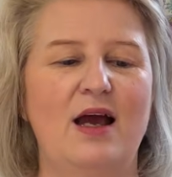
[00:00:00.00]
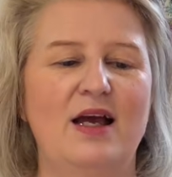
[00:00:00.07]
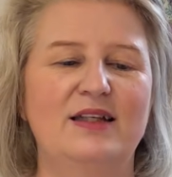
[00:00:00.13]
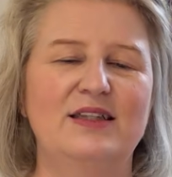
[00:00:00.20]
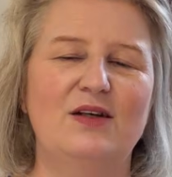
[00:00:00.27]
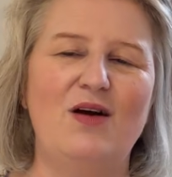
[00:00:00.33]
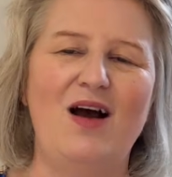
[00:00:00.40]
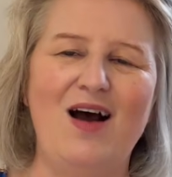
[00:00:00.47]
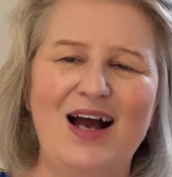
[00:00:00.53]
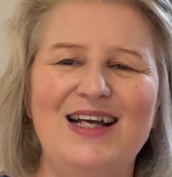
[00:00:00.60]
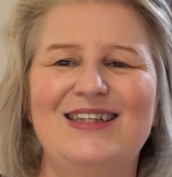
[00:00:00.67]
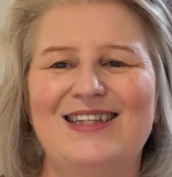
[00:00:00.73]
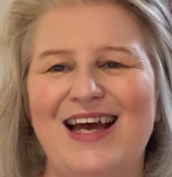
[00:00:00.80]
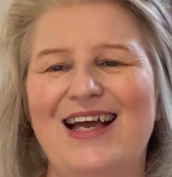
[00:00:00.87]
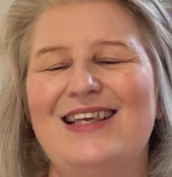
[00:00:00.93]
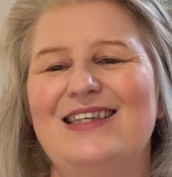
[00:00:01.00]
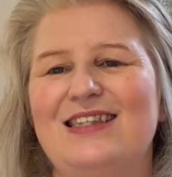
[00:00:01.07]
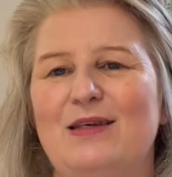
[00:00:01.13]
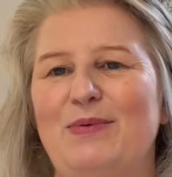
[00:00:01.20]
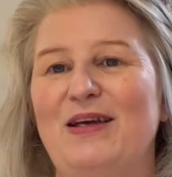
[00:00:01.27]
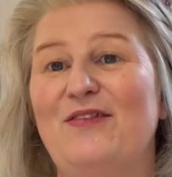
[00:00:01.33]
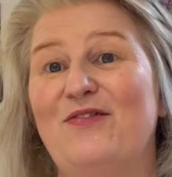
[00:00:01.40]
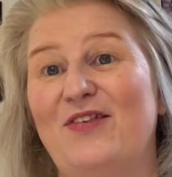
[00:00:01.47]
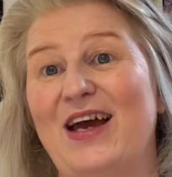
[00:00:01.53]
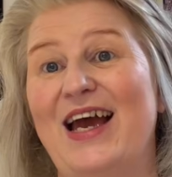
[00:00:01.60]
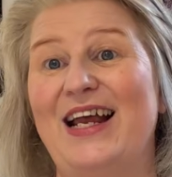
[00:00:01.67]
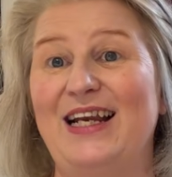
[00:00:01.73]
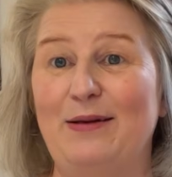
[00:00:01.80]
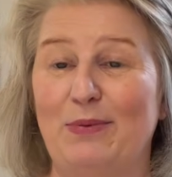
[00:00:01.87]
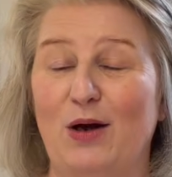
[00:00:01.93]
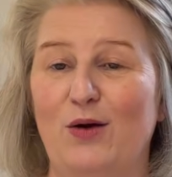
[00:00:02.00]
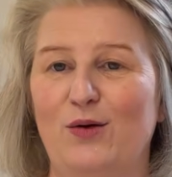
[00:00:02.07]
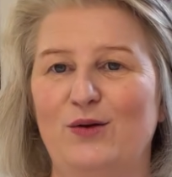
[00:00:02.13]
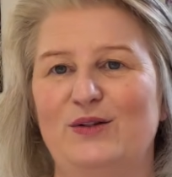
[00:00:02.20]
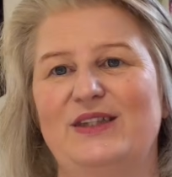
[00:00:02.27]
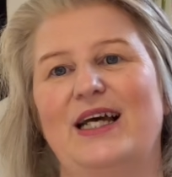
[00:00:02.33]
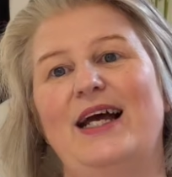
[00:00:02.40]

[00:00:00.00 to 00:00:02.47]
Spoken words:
So I tend to be fairly bold,